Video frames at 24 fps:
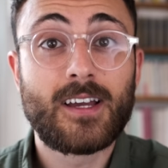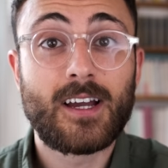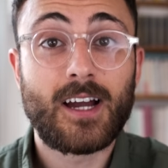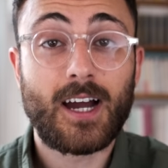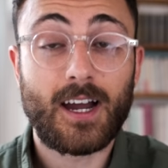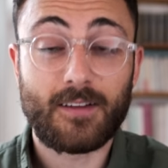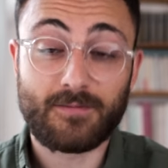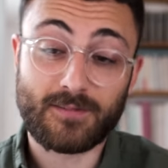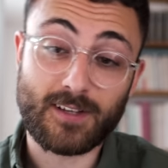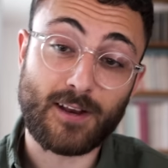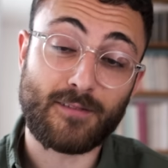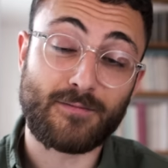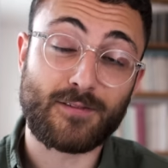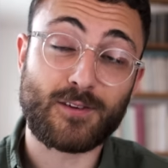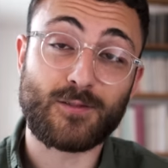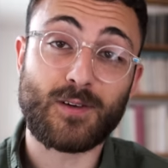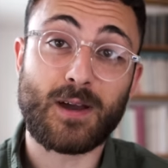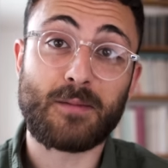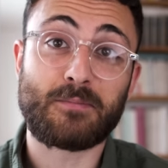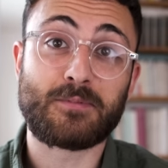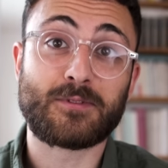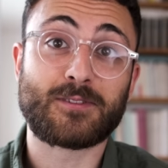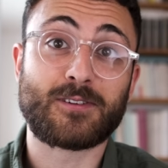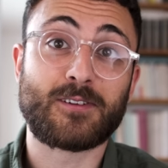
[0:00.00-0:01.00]
I've done a few
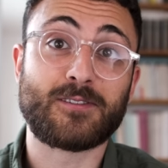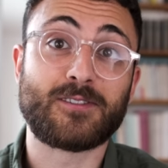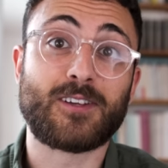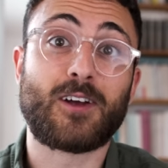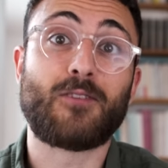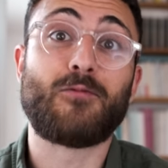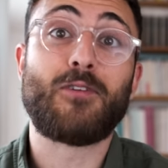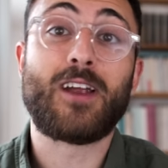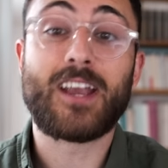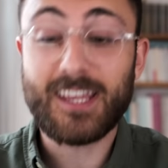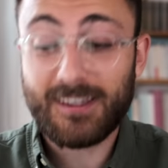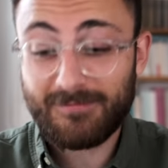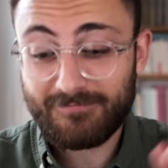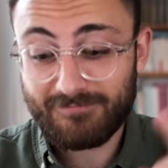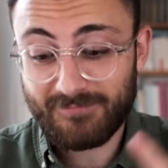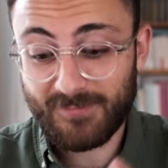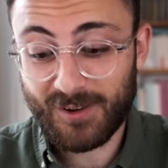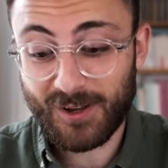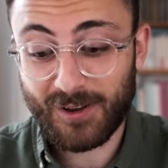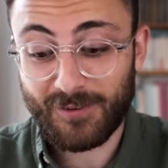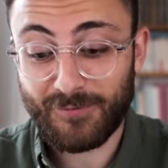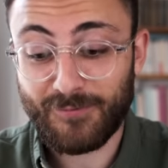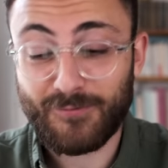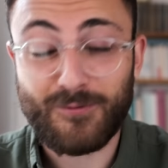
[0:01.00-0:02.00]
episodes already
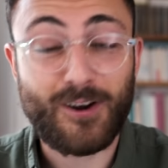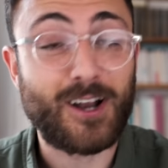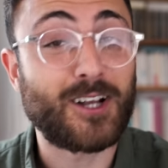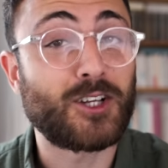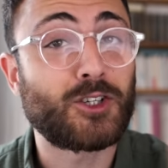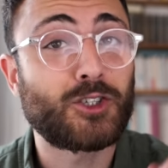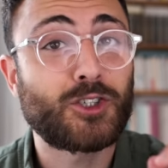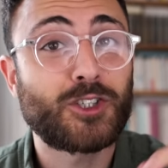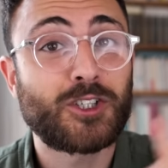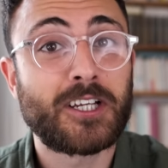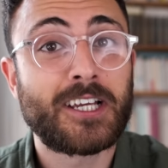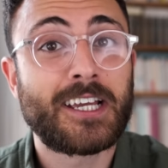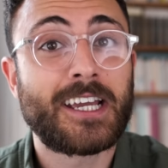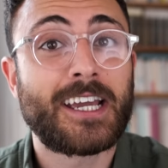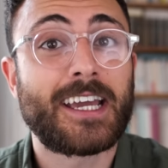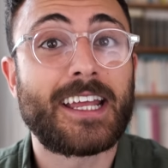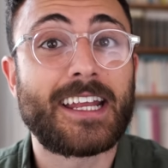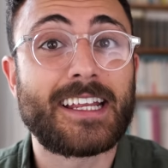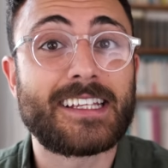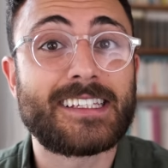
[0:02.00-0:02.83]
on French and